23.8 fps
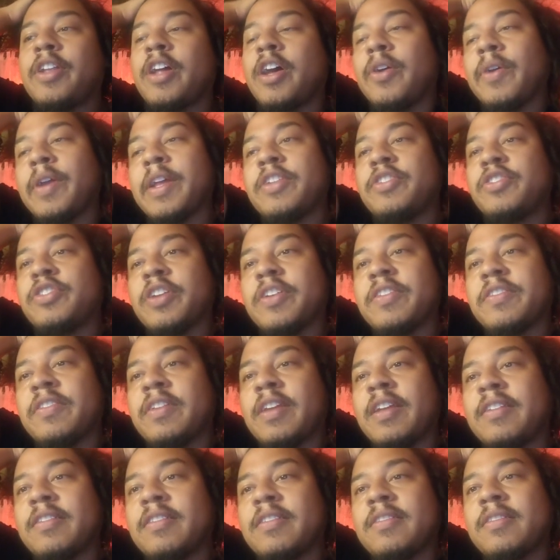yeah, I don't know.
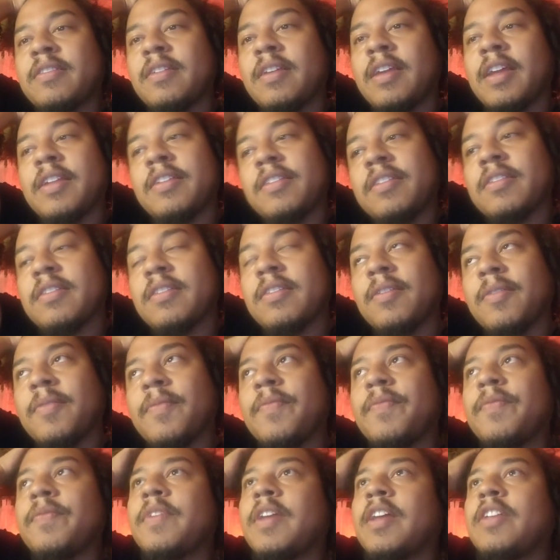It's just
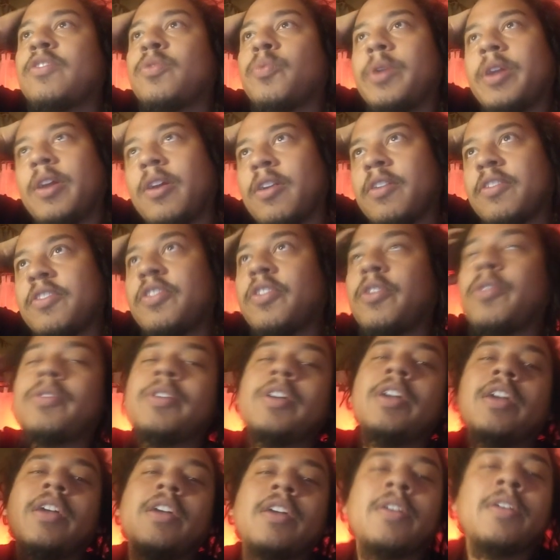it's
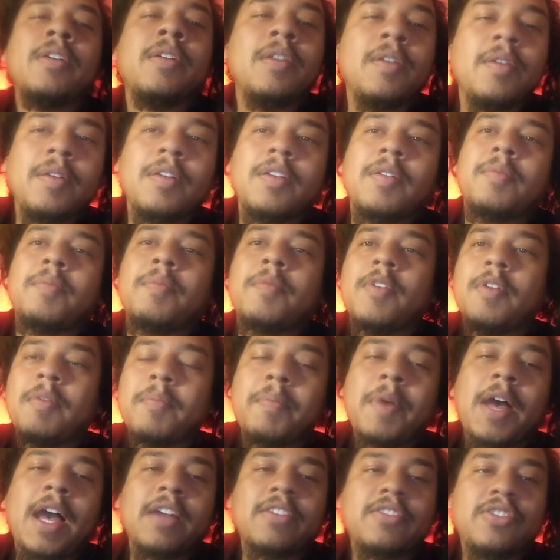weird. So
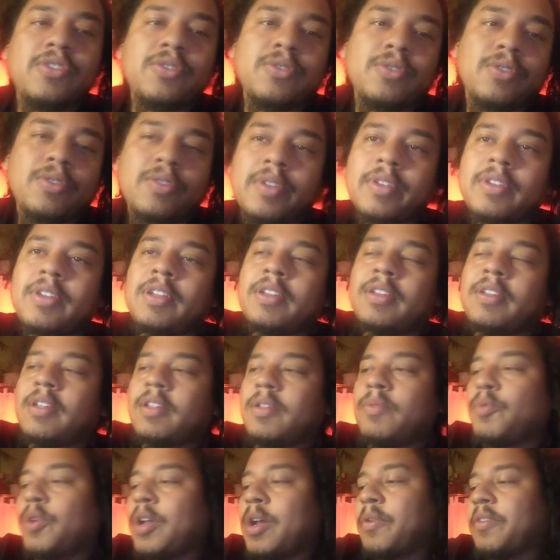back
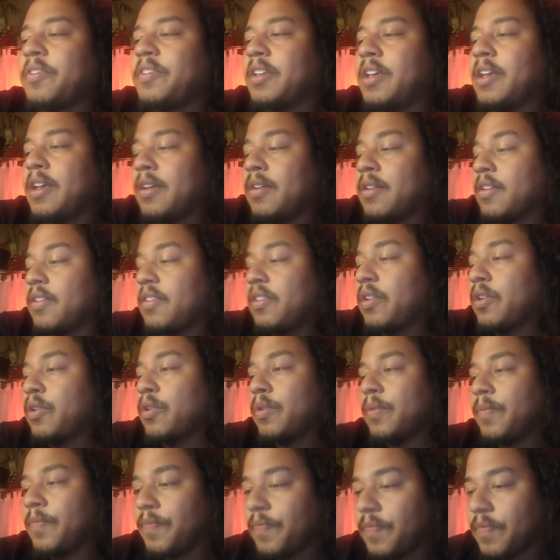to what I was
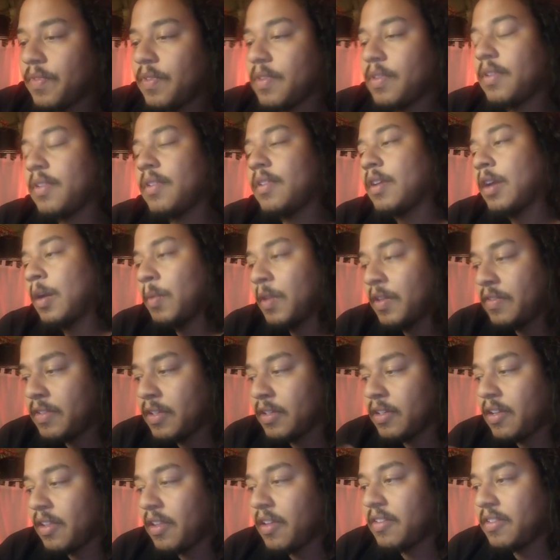saying. So
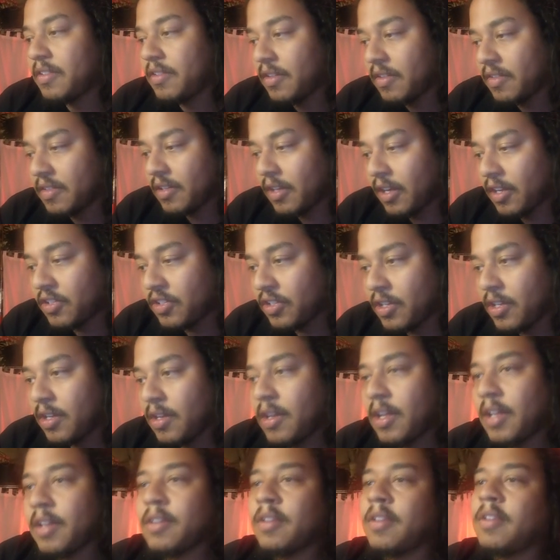I'm listening to this
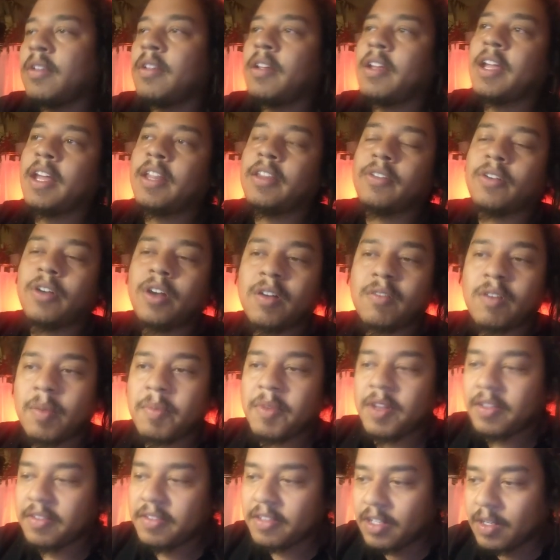discussion, and
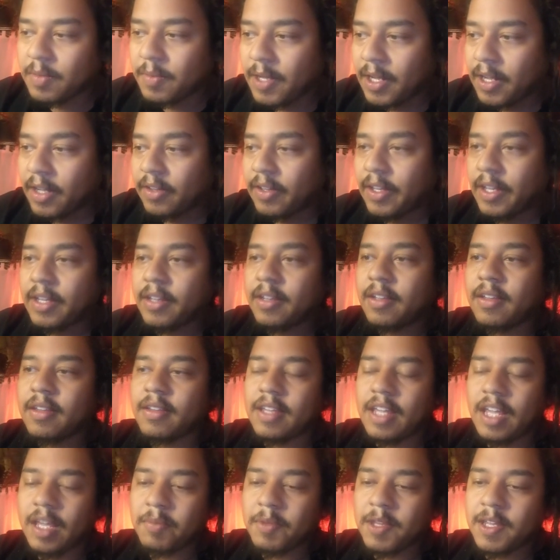again, they're all reminiscing
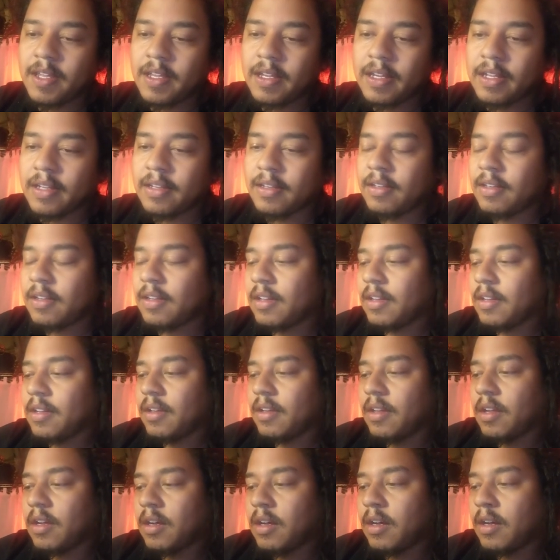about like
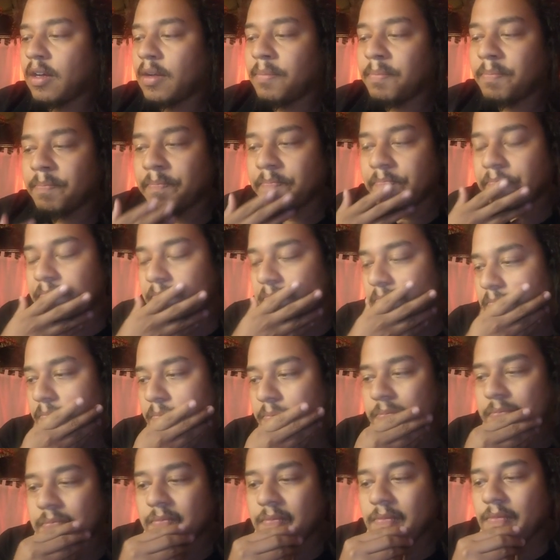gaming
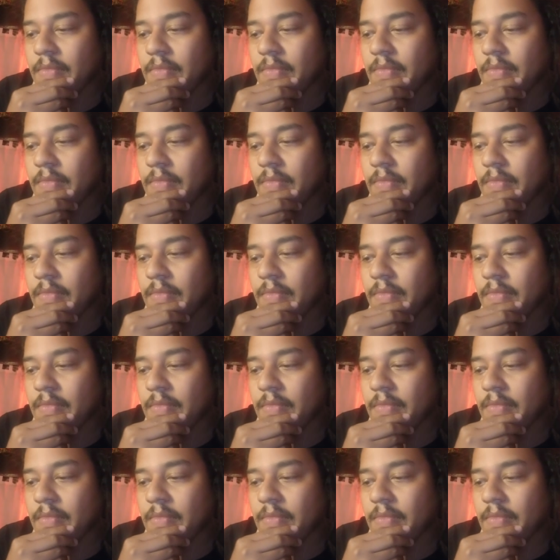um,